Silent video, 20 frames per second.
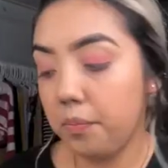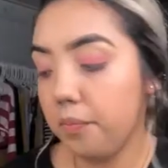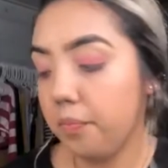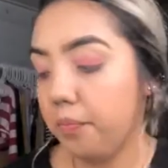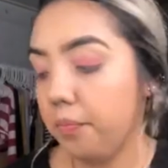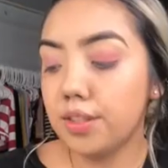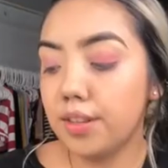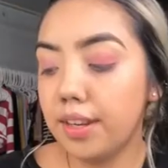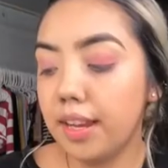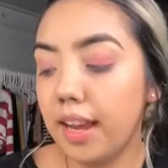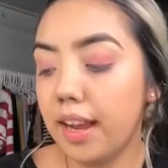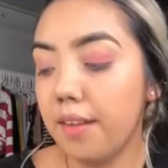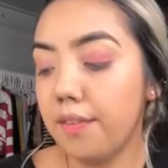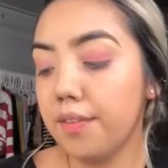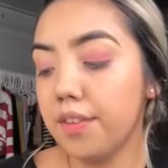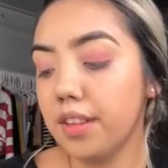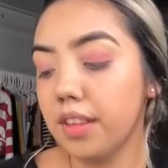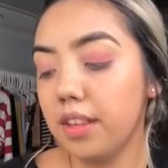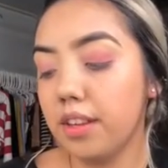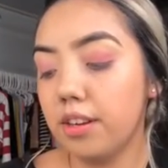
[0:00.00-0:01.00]
So now for
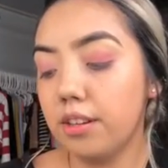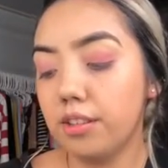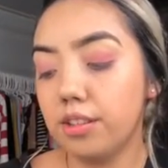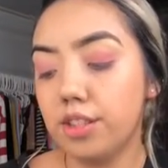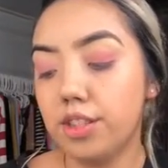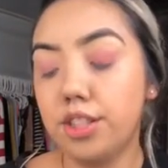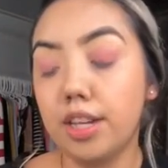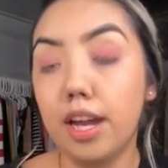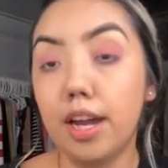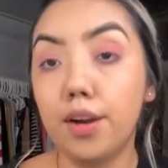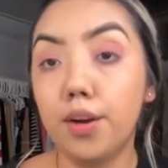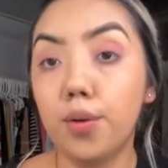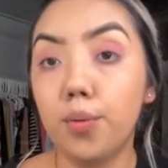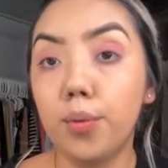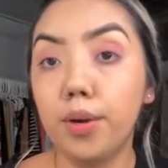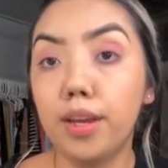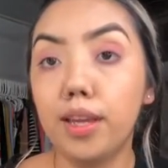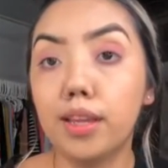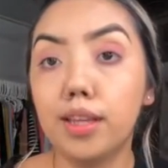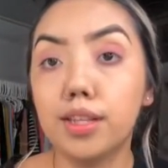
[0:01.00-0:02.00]
the little shadow
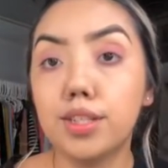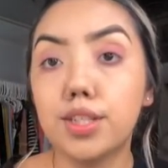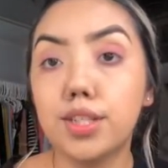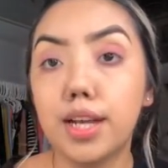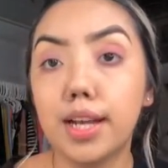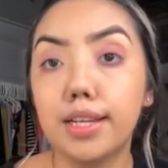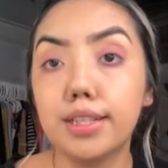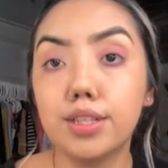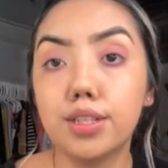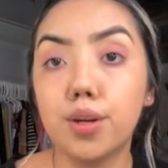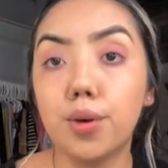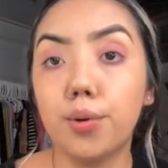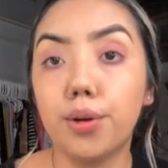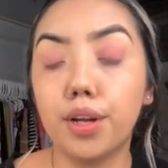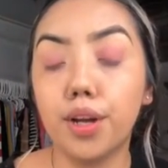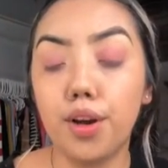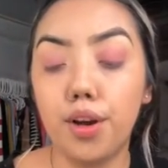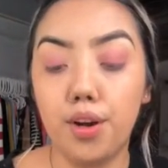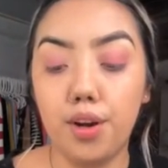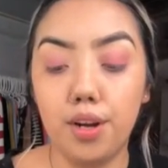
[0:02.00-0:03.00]
wing that she has
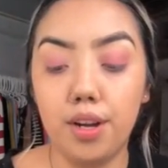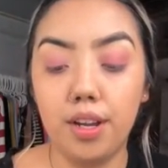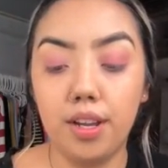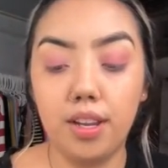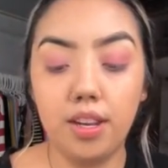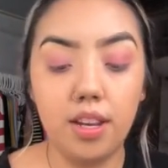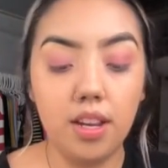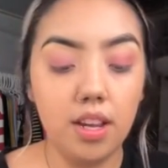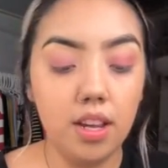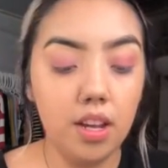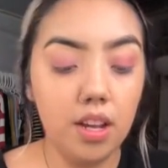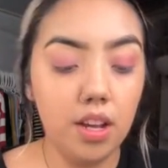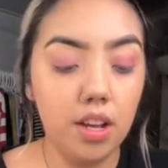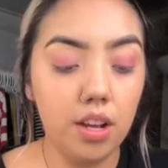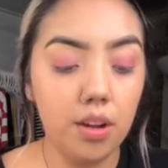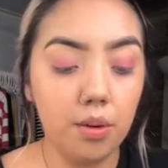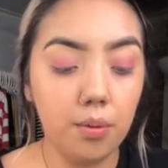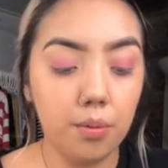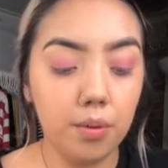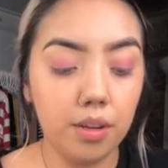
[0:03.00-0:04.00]
going on,
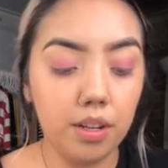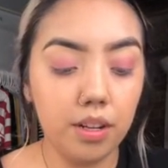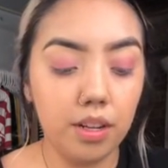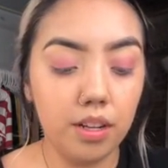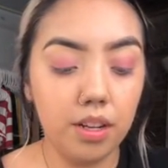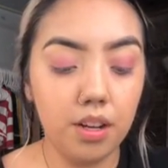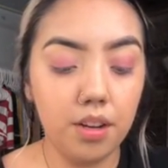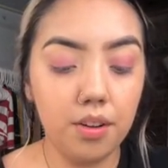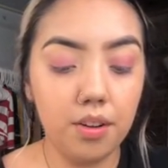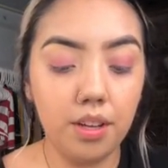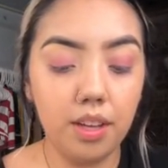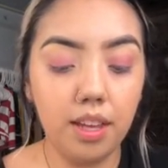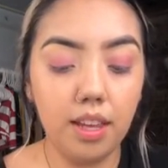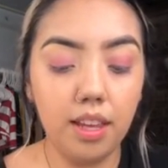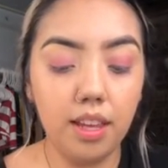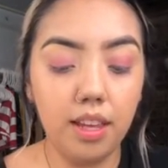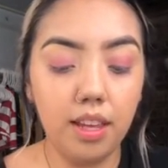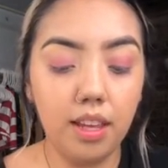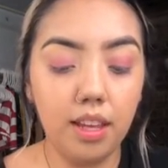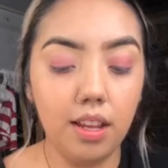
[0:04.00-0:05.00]
we're gonna go
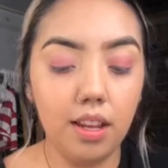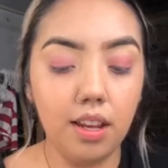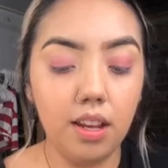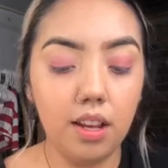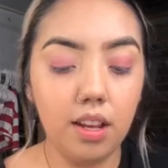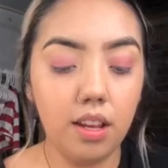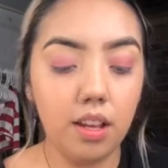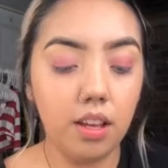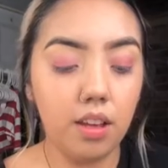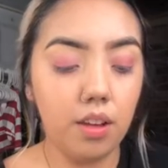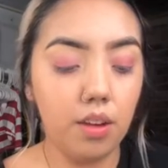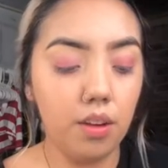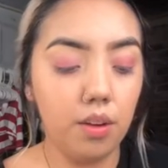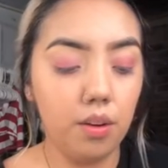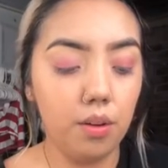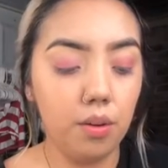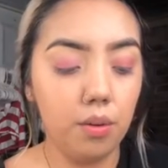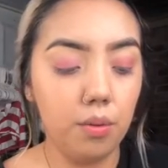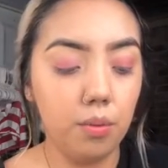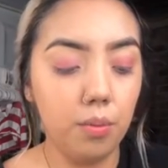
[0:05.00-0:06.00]
in
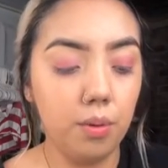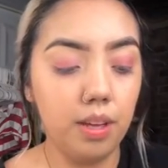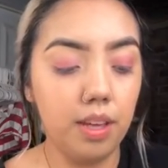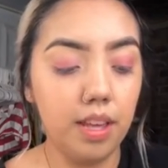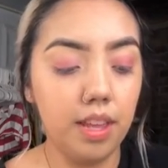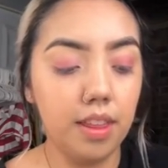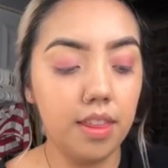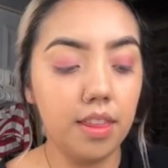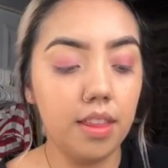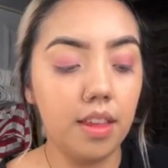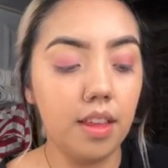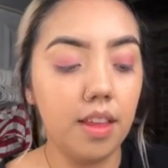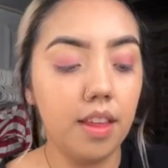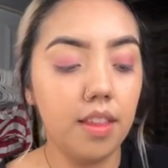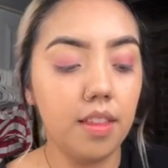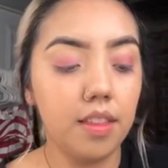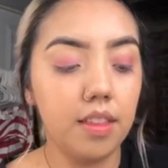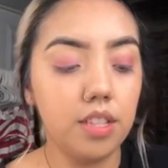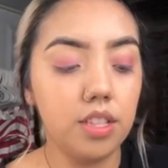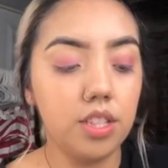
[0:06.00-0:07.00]
with
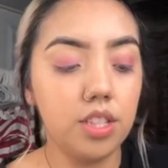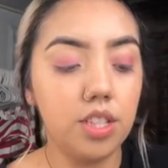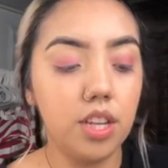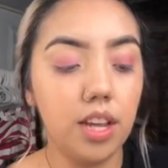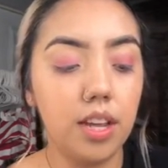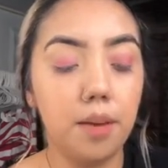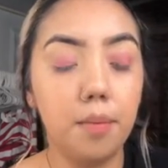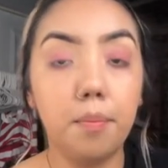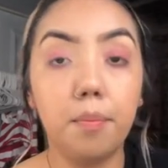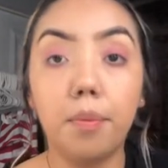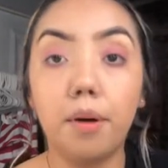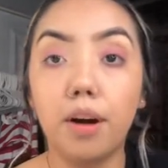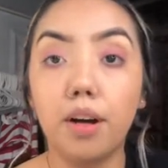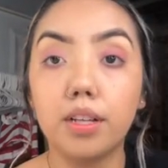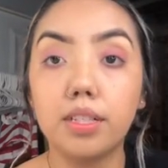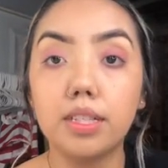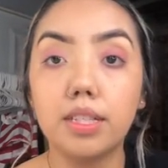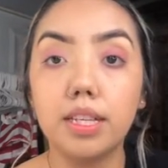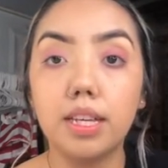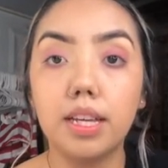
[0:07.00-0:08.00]
the shade
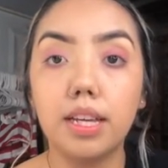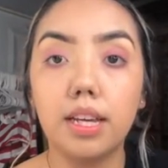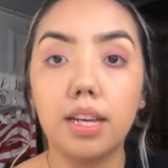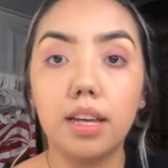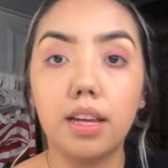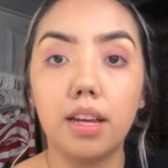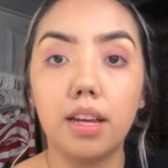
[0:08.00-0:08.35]
Bossy.